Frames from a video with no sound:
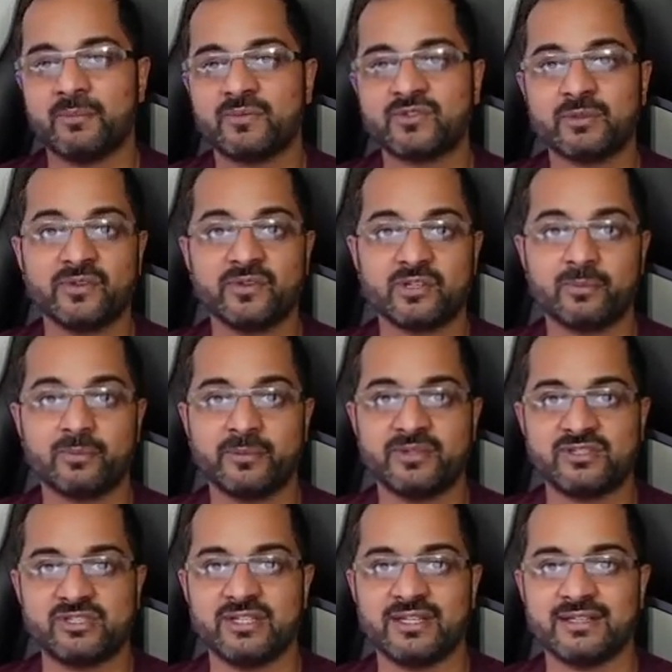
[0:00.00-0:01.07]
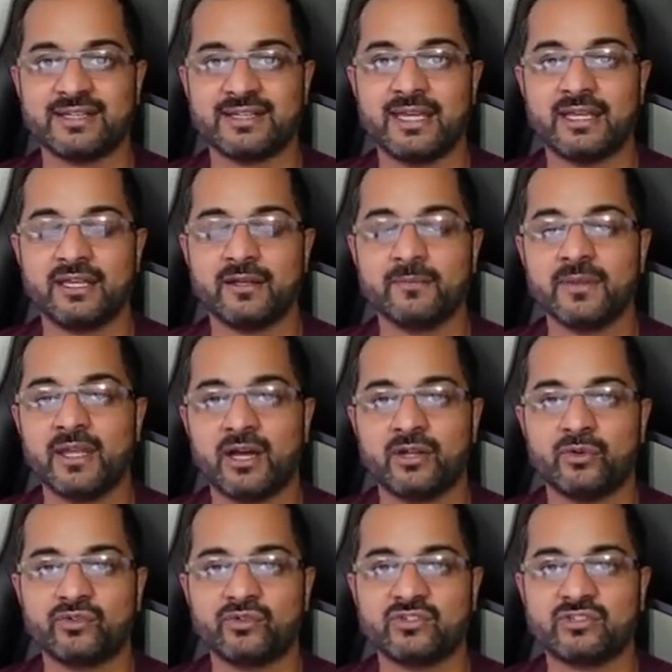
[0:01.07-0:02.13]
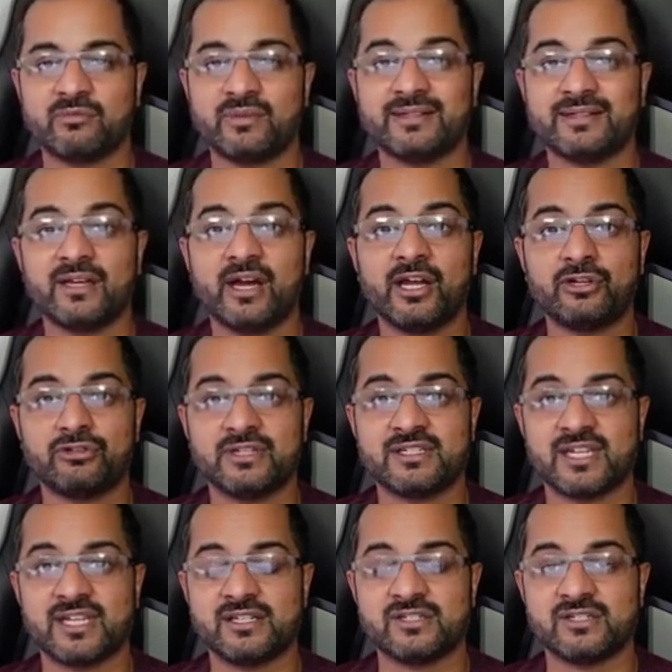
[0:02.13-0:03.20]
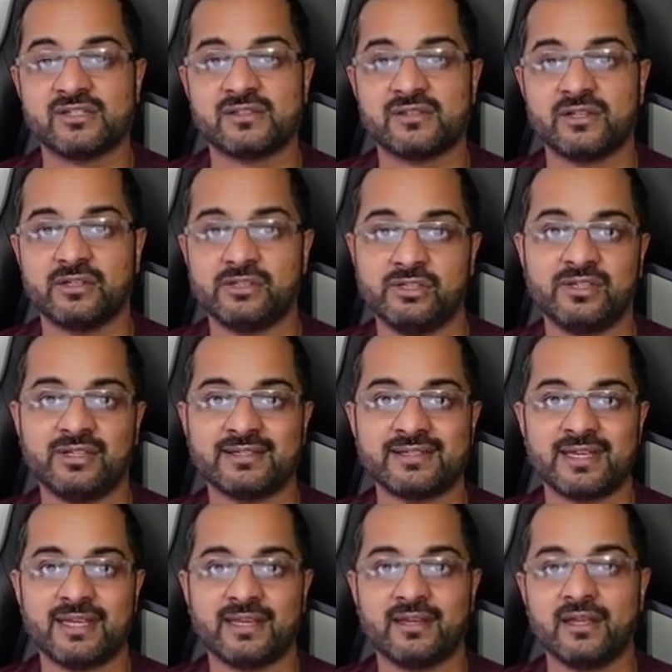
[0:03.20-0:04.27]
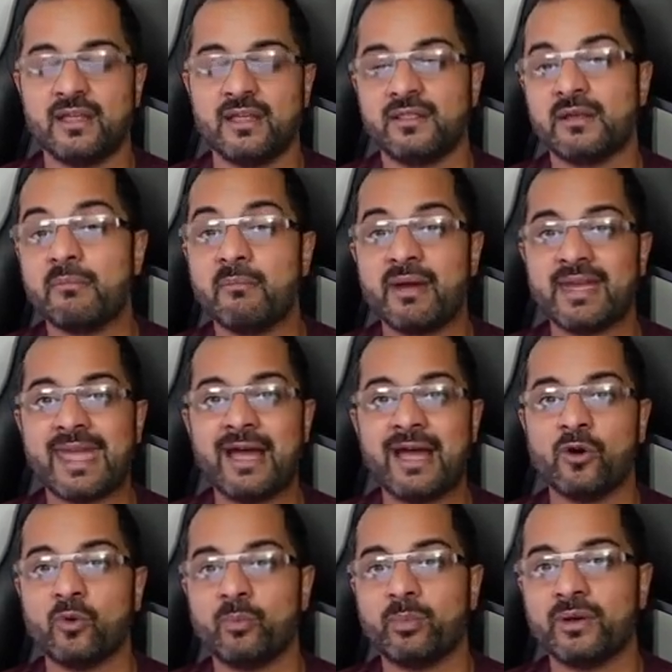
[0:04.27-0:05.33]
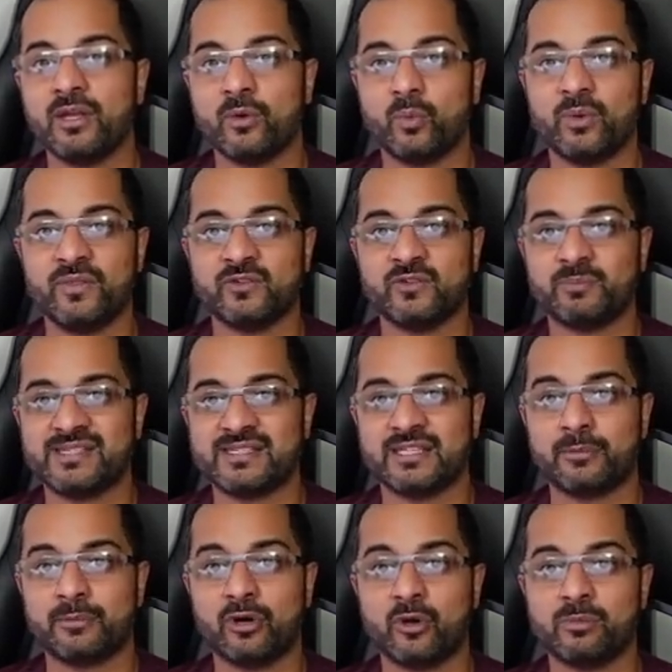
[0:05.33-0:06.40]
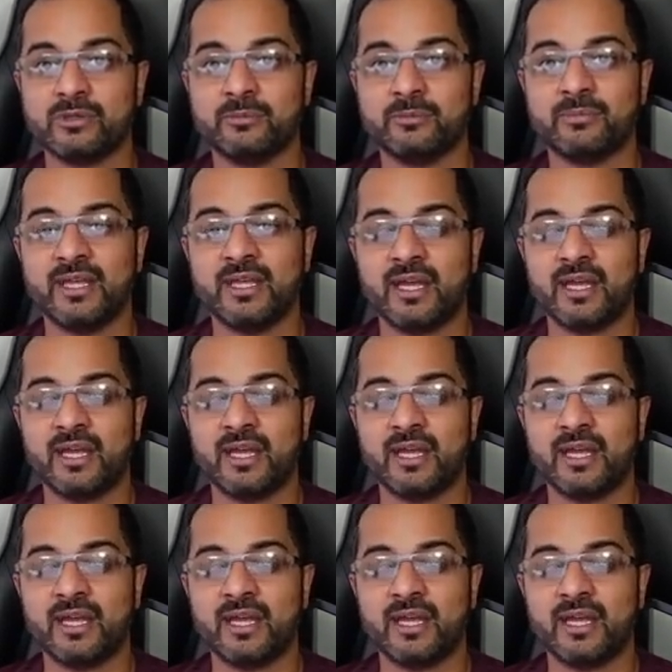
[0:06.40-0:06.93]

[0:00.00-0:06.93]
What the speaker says: some of the supplements you can take and also some of the dietary changes that you can take that may help with this particular problem.